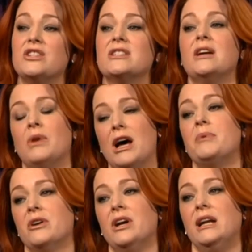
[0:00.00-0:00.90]
I just say, "Well,
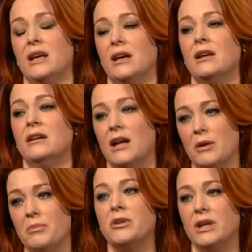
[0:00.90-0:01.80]
Ghaeilge,
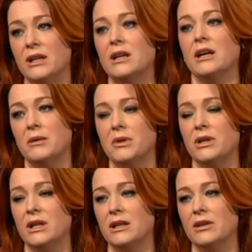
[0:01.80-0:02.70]

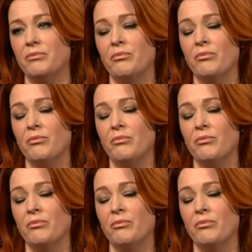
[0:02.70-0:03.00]
Ghaeilge."